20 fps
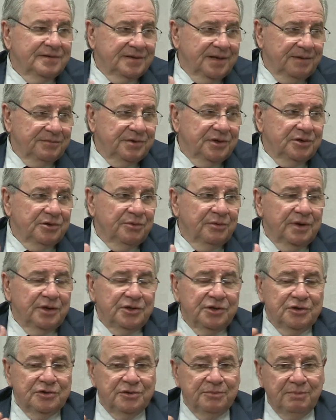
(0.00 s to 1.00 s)
Same
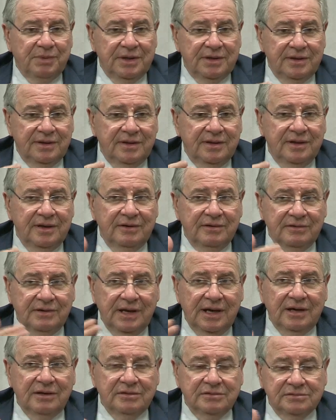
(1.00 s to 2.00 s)
situations, but
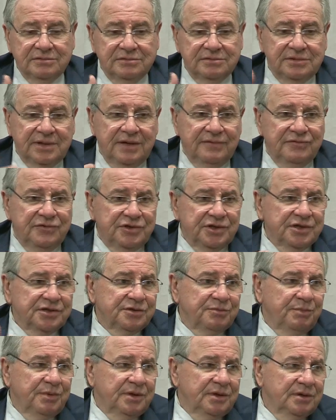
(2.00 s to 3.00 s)
they've
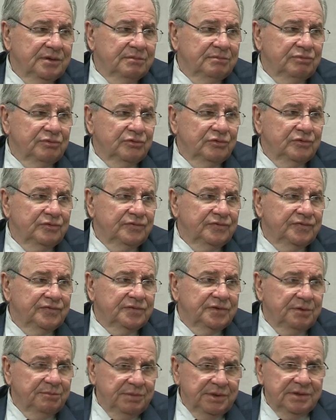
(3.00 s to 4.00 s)
just been approved
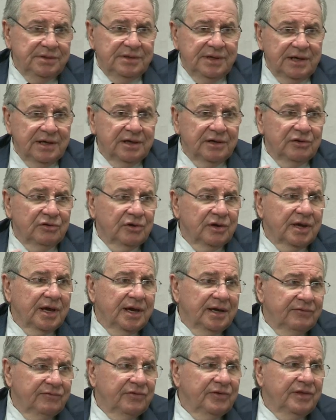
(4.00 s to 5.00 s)
to be taken a look
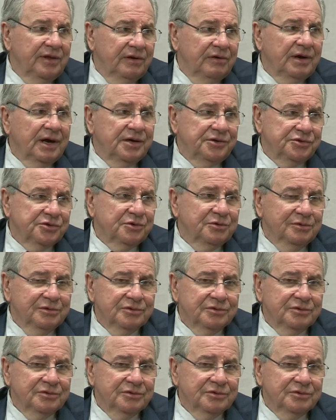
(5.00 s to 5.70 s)
at for their high school.